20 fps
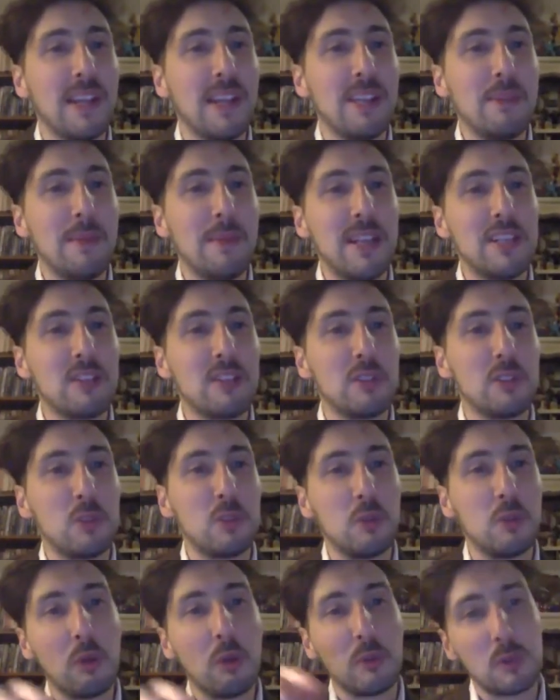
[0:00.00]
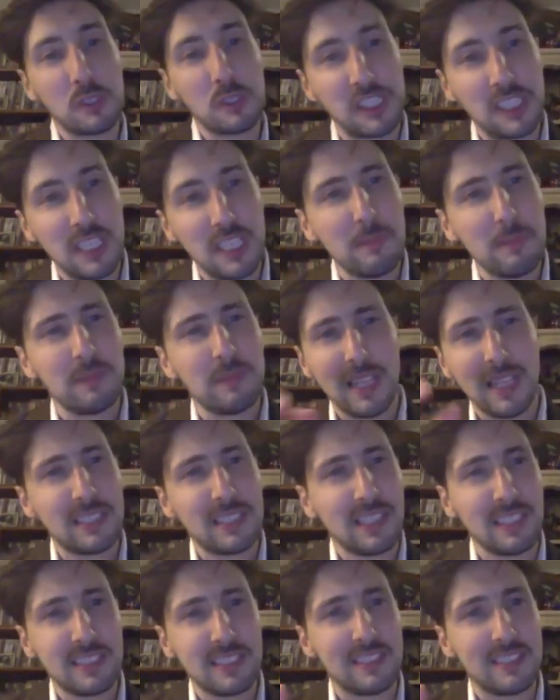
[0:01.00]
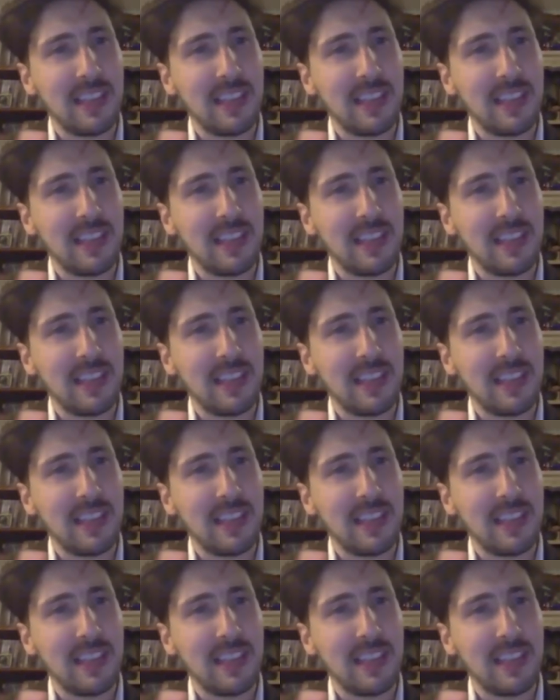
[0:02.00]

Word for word: animation to go to sleep like at